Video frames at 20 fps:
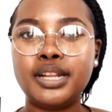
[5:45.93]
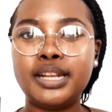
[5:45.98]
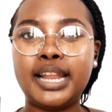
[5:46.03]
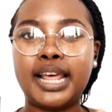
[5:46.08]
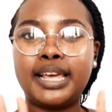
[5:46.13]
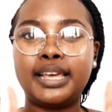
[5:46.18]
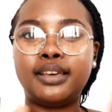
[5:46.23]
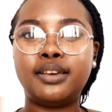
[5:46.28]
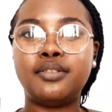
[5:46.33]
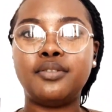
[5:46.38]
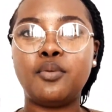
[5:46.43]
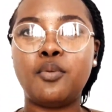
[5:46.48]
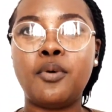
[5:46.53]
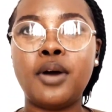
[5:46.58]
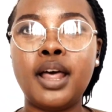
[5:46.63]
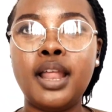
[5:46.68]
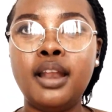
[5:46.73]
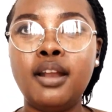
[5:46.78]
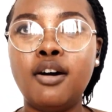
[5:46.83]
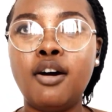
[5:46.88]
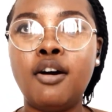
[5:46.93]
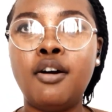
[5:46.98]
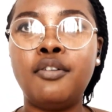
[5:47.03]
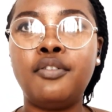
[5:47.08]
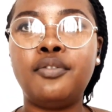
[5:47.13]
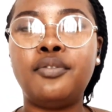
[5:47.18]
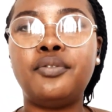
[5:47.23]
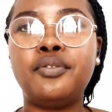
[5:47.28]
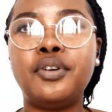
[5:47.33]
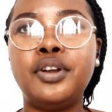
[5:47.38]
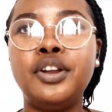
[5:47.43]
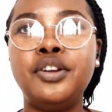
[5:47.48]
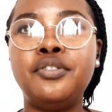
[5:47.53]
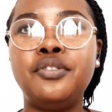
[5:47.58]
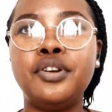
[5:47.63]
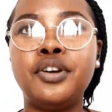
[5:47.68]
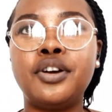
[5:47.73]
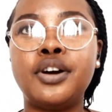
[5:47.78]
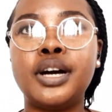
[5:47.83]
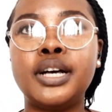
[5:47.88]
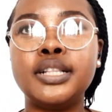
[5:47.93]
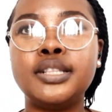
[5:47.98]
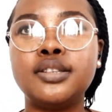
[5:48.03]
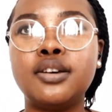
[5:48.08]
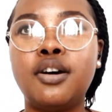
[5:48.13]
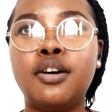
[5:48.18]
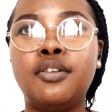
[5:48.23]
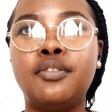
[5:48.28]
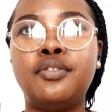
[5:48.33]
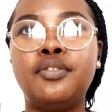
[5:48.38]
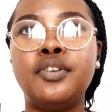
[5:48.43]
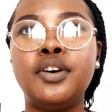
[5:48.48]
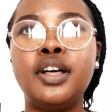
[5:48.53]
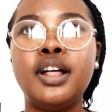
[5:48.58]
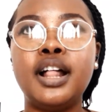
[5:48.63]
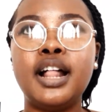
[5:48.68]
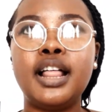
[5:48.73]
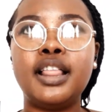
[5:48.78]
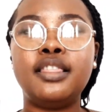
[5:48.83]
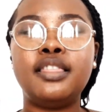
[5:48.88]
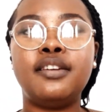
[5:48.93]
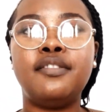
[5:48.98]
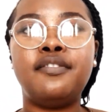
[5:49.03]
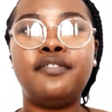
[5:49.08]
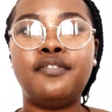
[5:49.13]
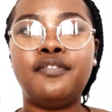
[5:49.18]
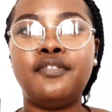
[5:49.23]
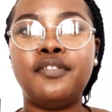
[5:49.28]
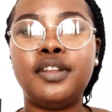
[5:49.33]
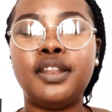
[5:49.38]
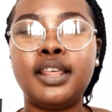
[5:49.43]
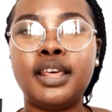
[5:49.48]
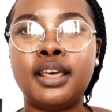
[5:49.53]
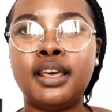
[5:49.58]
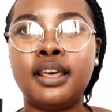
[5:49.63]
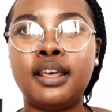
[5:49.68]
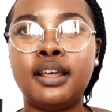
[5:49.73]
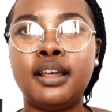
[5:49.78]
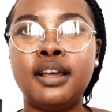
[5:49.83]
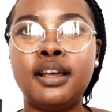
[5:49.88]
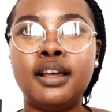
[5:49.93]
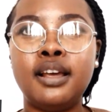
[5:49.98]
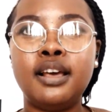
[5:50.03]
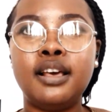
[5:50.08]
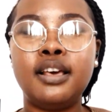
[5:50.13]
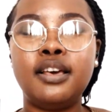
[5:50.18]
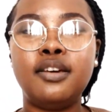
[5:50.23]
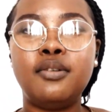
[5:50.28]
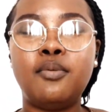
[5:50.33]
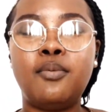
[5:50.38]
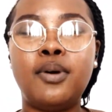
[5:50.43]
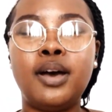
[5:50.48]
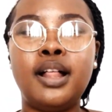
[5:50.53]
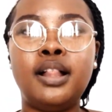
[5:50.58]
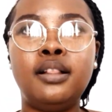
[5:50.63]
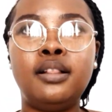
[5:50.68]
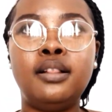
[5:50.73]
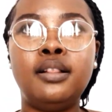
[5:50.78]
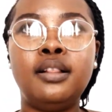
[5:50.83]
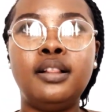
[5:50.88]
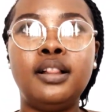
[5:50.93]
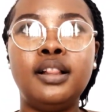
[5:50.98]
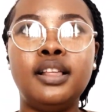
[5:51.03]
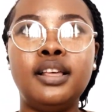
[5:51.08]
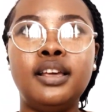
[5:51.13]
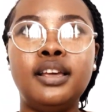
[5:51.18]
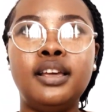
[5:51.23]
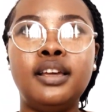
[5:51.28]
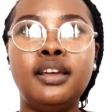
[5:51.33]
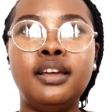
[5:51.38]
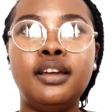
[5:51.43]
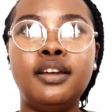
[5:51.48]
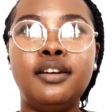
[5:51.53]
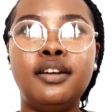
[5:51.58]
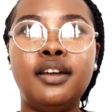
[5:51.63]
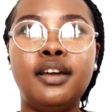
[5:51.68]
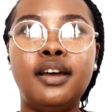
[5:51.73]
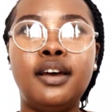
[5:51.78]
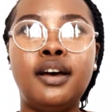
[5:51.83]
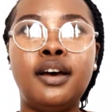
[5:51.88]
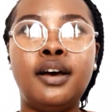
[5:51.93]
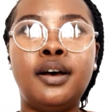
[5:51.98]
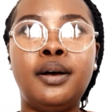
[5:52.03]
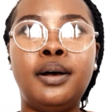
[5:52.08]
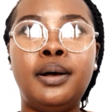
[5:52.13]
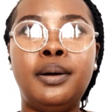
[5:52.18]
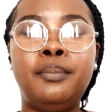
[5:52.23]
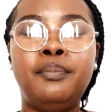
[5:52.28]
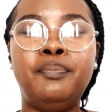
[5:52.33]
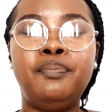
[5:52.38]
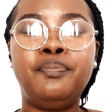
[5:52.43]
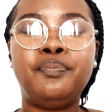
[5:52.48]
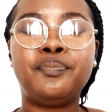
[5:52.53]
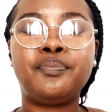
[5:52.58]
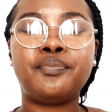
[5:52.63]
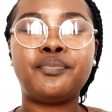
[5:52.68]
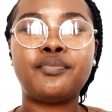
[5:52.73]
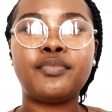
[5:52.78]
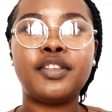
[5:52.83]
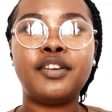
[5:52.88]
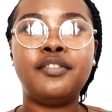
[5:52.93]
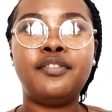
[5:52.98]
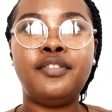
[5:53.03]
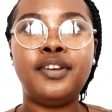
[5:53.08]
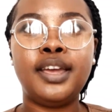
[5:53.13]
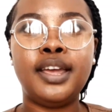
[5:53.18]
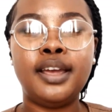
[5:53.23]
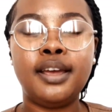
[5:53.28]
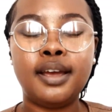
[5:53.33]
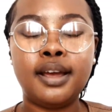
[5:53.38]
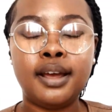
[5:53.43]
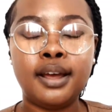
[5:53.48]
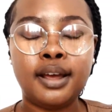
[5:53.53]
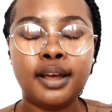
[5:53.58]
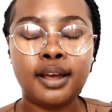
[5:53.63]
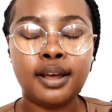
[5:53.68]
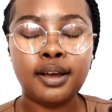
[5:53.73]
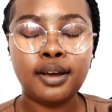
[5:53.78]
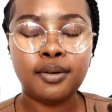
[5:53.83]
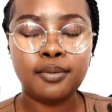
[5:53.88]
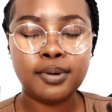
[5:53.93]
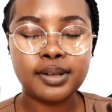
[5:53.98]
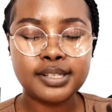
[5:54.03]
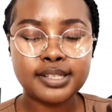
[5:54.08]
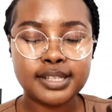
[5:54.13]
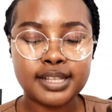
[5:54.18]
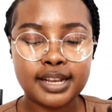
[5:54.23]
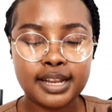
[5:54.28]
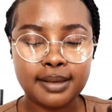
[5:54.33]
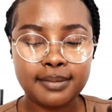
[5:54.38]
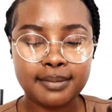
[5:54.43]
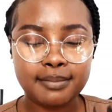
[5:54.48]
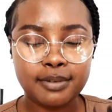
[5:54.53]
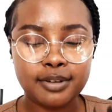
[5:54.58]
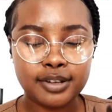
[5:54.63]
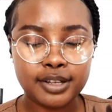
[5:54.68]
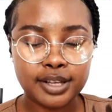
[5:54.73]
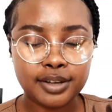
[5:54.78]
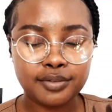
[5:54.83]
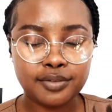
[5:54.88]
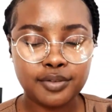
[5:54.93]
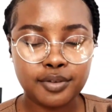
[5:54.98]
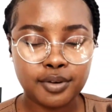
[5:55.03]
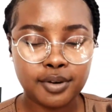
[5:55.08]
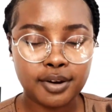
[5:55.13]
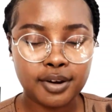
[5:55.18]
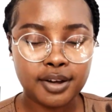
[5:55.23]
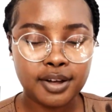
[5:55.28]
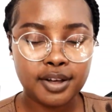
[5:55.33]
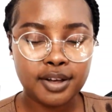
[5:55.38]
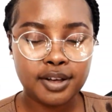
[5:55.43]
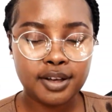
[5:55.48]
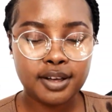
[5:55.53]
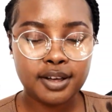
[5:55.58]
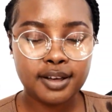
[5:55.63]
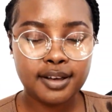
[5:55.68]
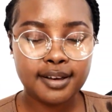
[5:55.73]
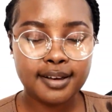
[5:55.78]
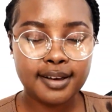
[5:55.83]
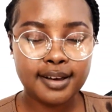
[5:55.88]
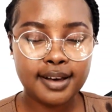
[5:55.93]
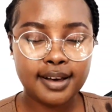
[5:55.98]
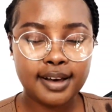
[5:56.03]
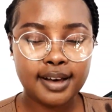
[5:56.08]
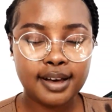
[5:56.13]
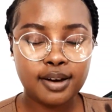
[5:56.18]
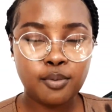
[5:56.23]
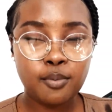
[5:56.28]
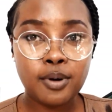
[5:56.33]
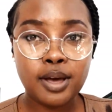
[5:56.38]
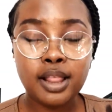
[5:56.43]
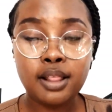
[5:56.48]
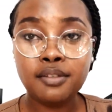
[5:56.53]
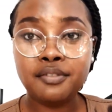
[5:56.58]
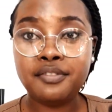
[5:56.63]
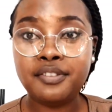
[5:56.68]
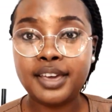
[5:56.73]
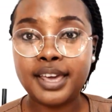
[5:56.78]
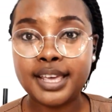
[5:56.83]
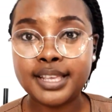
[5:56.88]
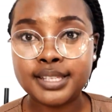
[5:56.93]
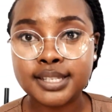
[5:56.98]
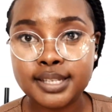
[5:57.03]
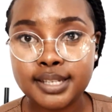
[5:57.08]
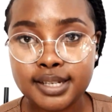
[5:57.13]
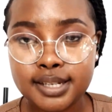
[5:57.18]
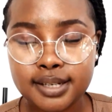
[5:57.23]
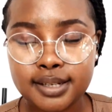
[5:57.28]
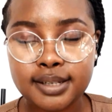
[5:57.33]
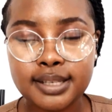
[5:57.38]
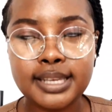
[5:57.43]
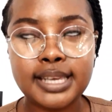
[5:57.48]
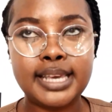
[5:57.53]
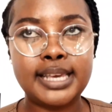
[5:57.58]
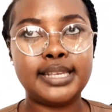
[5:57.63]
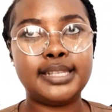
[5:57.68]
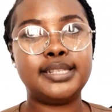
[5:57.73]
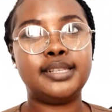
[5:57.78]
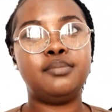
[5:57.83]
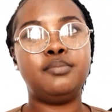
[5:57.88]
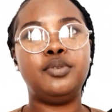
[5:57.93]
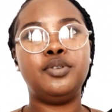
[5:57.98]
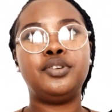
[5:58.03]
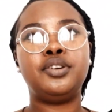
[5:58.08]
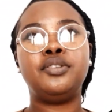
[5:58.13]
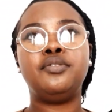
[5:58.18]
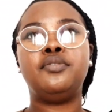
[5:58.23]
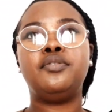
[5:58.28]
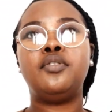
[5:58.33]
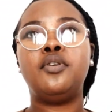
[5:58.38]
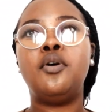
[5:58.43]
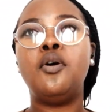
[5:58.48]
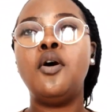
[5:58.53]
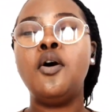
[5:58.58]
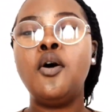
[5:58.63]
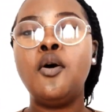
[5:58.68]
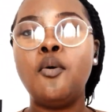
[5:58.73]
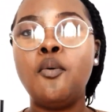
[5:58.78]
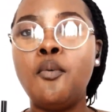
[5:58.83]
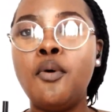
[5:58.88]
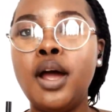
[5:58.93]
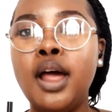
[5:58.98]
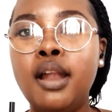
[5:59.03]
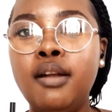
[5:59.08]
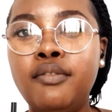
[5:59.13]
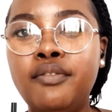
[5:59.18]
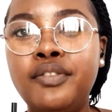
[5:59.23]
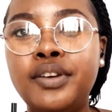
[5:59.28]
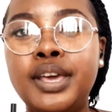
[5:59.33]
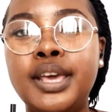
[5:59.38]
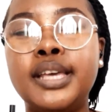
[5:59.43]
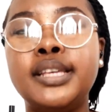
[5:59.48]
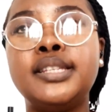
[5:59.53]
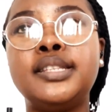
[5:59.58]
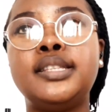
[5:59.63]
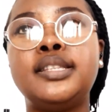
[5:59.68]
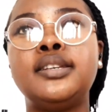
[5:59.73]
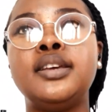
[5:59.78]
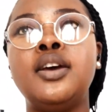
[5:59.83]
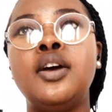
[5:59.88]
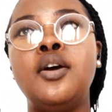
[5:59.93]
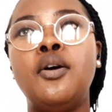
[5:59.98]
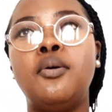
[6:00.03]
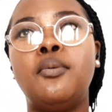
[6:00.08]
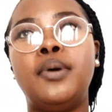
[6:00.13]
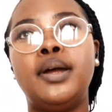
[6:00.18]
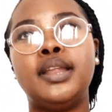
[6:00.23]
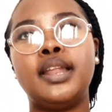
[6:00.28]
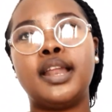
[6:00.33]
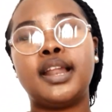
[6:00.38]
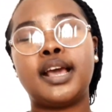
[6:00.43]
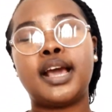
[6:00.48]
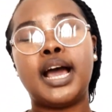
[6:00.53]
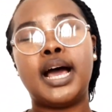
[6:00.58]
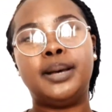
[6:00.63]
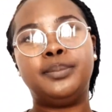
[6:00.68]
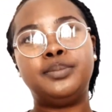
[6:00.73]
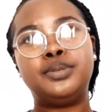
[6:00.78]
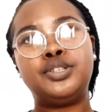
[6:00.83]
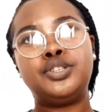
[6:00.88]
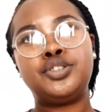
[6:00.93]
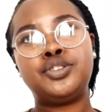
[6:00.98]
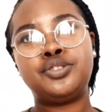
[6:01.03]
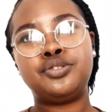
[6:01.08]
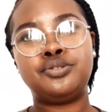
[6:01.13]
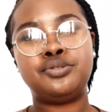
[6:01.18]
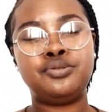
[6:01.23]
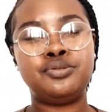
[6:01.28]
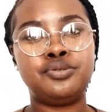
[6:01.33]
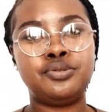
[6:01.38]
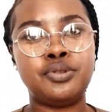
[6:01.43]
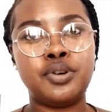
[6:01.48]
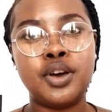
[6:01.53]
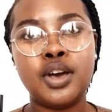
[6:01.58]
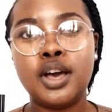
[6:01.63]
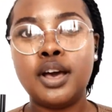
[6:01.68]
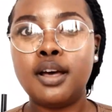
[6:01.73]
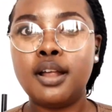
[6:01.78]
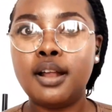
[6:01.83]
like well off in regards of the well, what's the name I'm looking for? Well versed, yes, I'm looking for well versed when it comes to